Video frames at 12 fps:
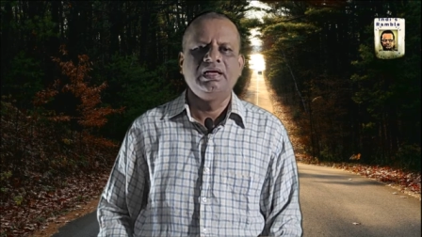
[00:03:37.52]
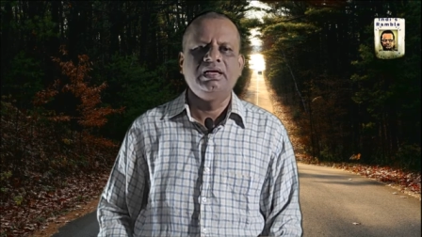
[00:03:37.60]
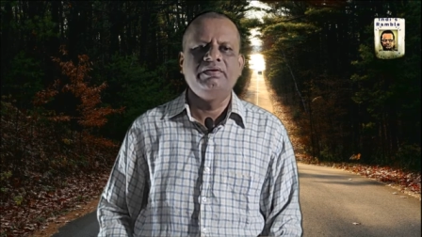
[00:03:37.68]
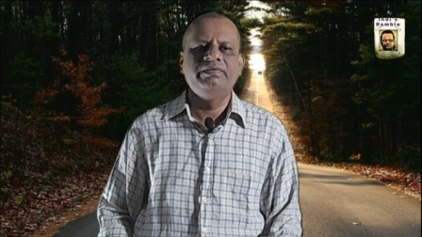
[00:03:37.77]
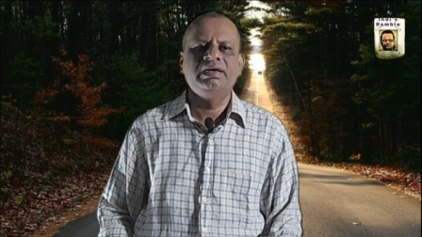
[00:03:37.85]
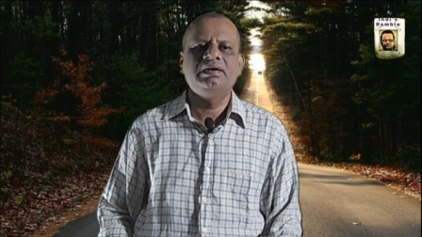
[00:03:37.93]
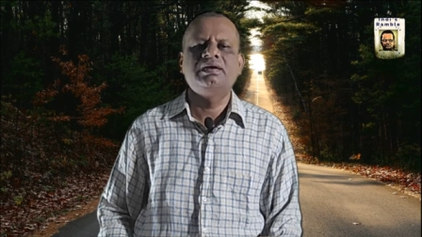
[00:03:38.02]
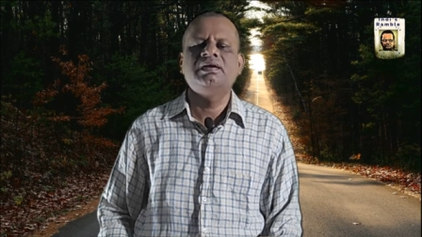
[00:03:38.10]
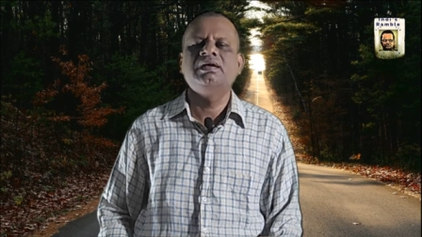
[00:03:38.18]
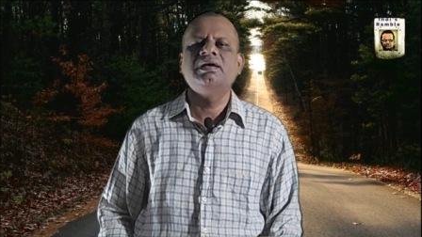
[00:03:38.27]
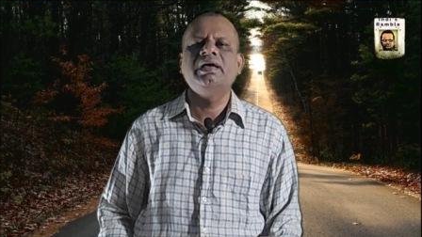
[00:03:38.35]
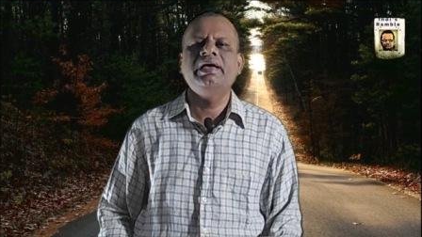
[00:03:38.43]
Give
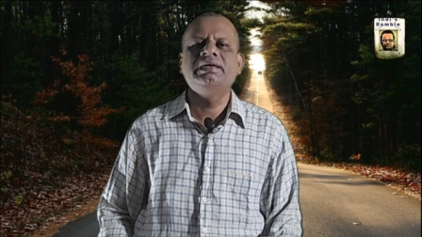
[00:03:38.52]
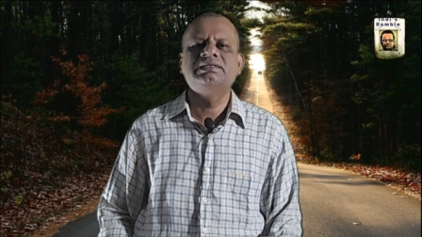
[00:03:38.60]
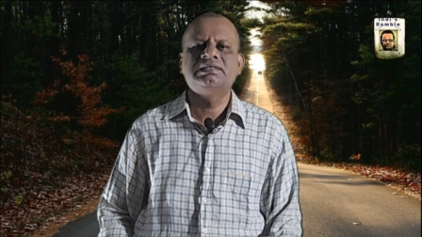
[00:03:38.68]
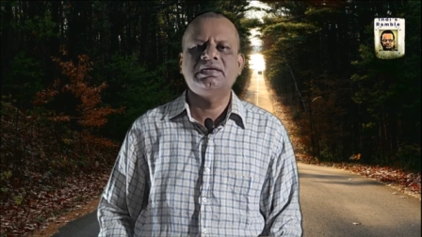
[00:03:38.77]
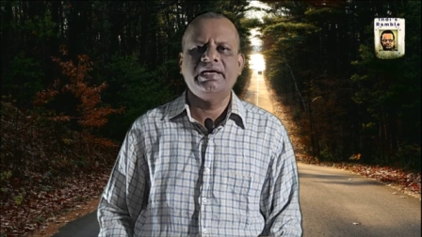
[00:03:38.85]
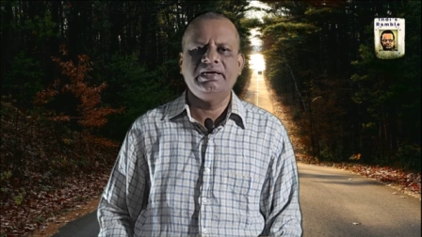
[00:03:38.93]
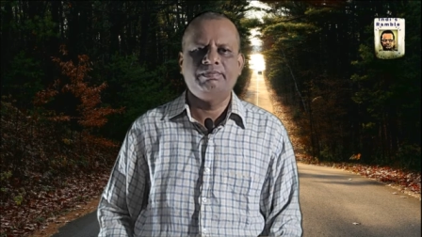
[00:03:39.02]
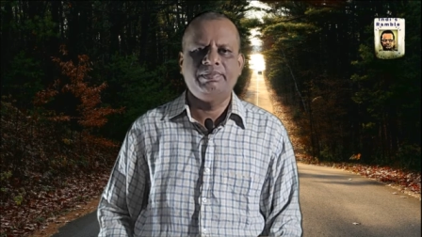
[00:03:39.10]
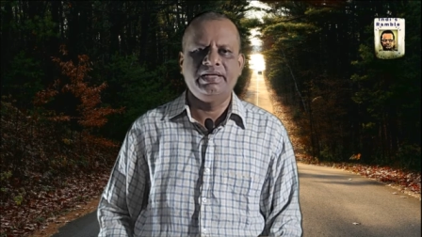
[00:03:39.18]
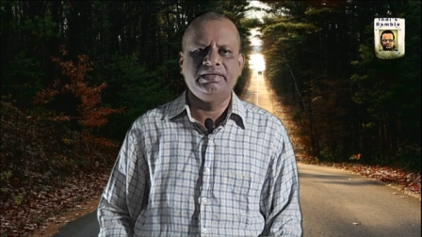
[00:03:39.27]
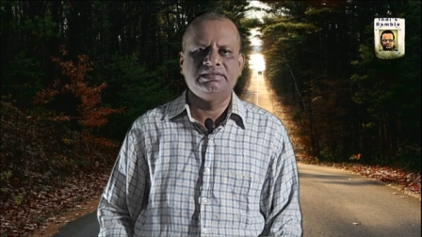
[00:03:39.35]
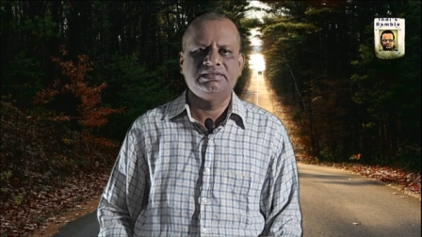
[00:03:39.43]
it its right
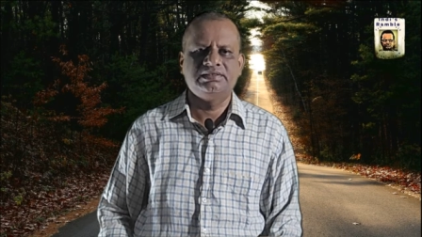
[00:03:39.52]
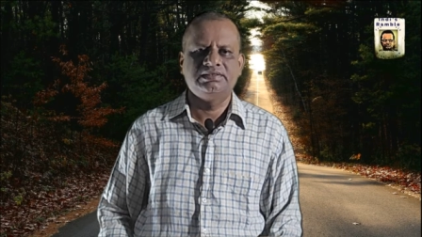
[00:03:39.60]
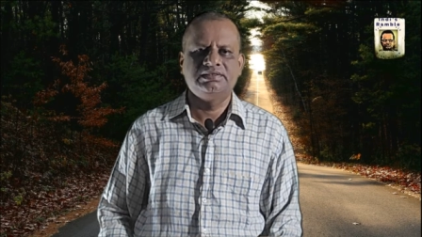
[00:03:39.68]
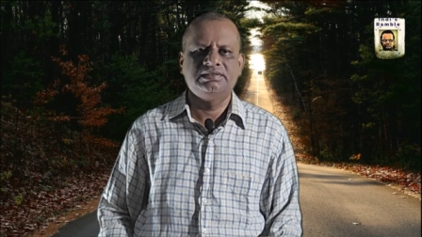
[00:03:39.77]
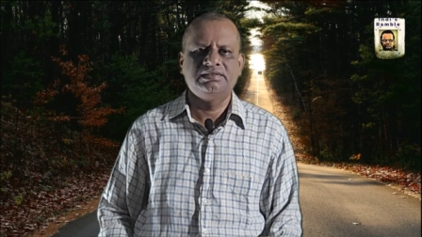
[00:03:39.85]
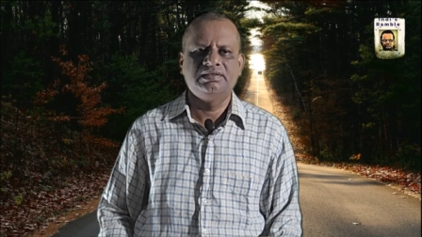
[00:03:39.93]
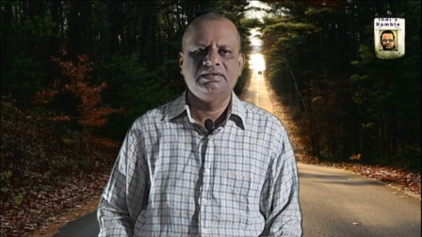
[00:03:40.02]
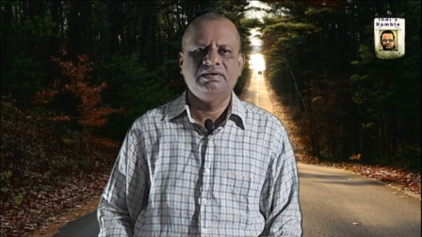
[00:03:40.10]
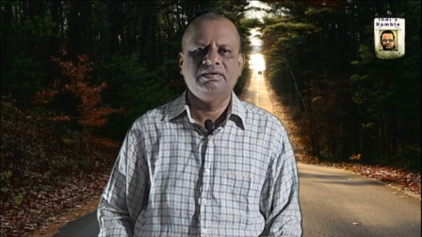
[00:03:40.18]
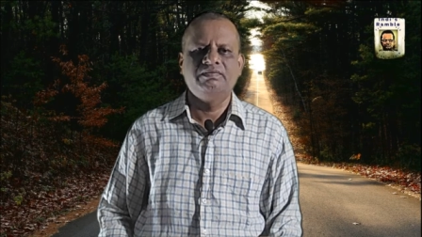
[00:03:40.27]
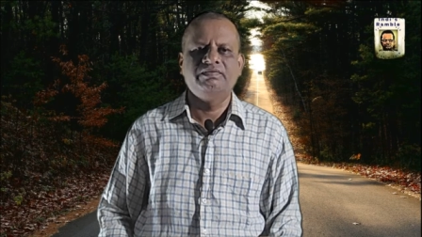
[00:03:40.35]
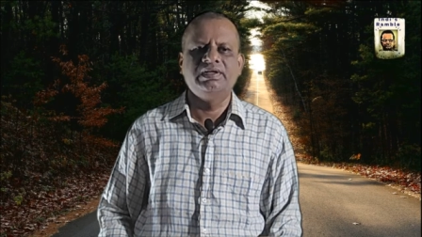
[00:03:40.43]
place,
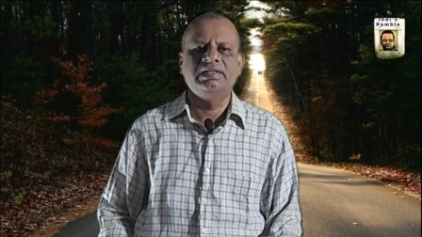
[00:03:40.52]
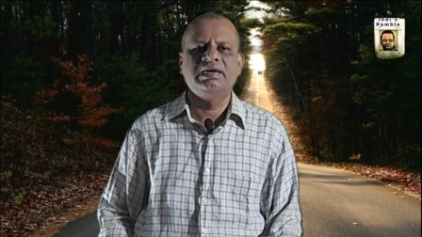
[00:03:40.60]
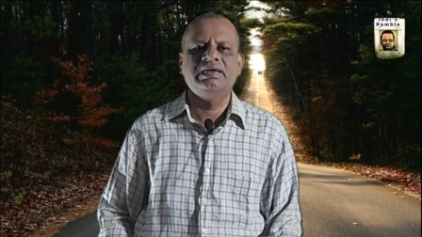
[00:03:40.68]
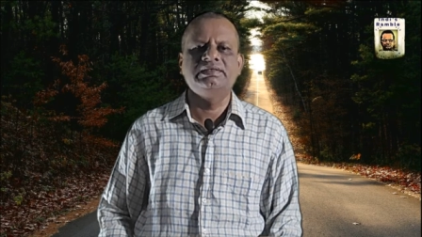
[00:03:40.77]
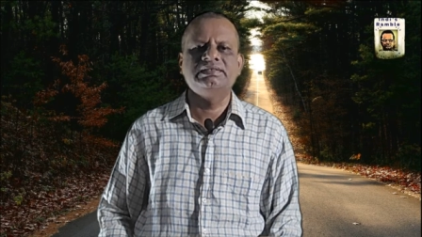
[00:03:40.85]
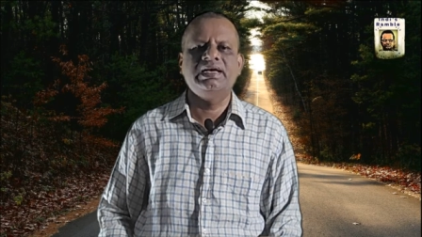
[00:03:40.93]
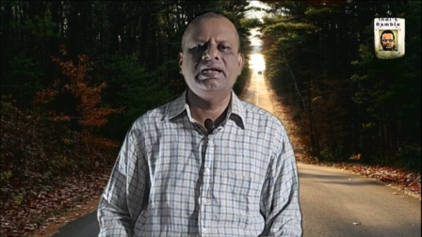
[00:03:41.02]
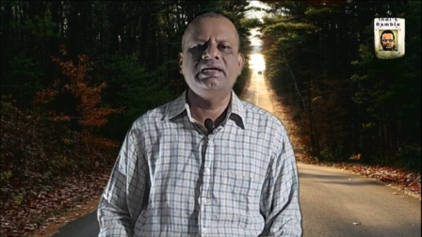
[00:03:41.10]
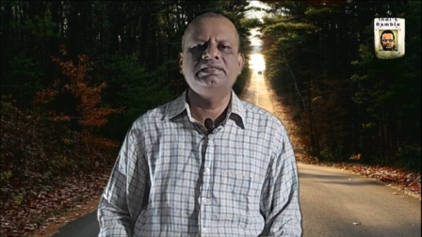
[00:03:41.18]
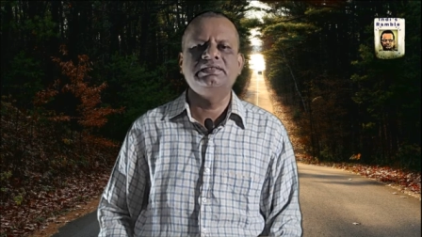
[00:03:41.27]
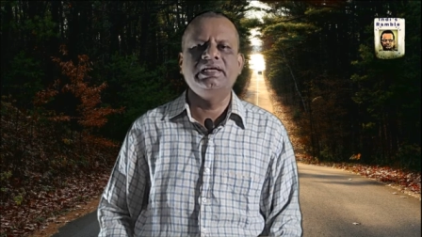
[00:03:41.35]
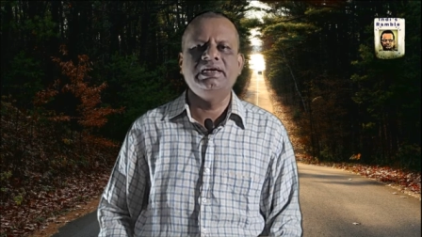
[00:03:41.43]
whether desire
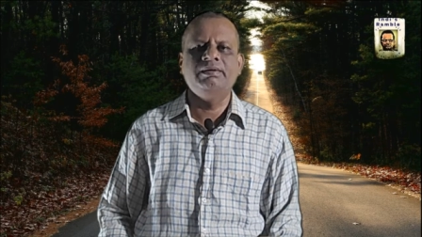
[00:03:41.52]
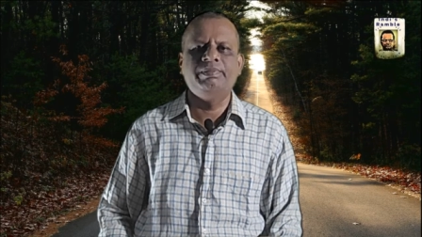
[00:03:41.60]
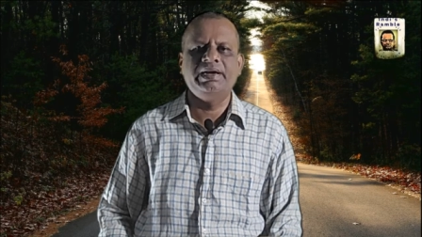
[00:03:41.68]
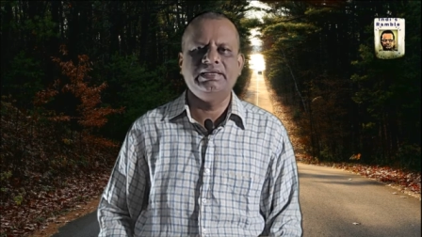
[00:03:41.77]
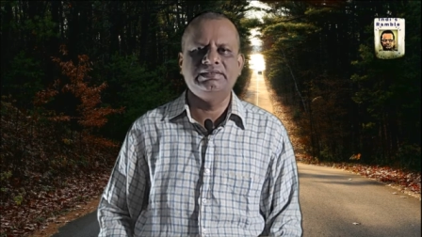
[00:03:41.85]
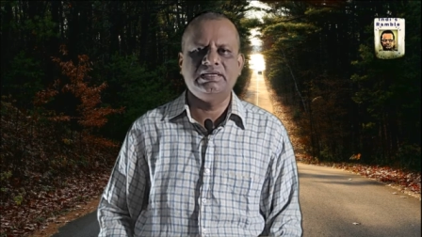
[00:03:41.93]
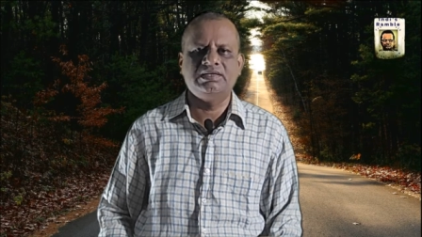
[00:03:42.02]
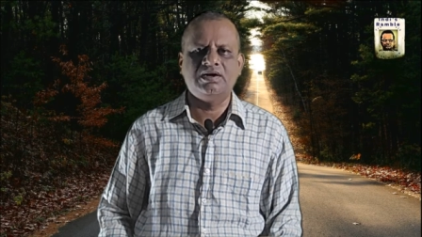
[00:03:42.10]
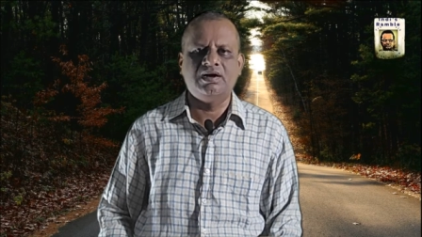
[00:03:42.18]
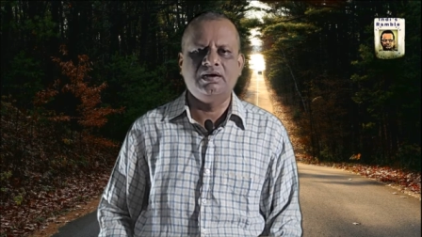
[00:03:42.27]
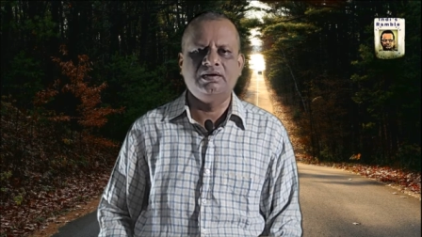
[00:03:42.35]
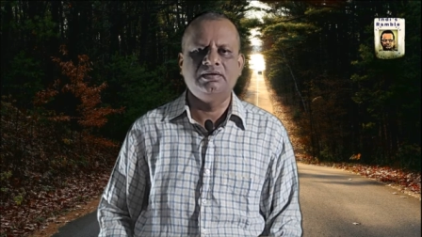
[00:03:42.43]
has any place at
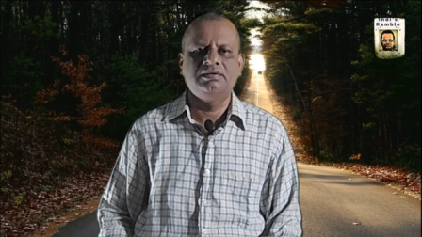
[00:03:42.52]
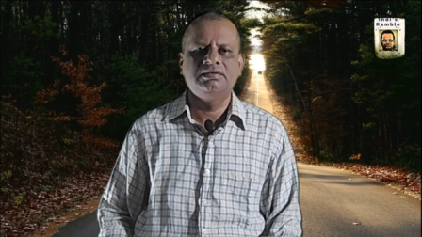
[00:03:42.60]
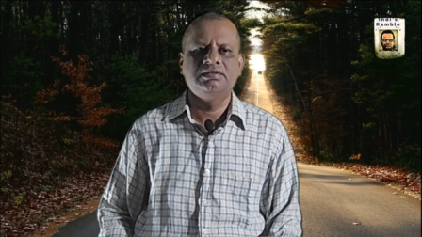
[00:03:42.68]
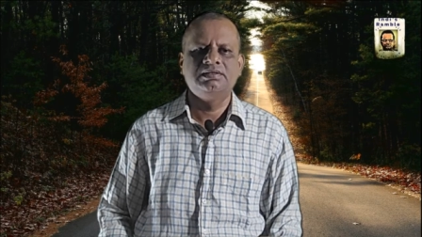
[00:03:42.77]
all.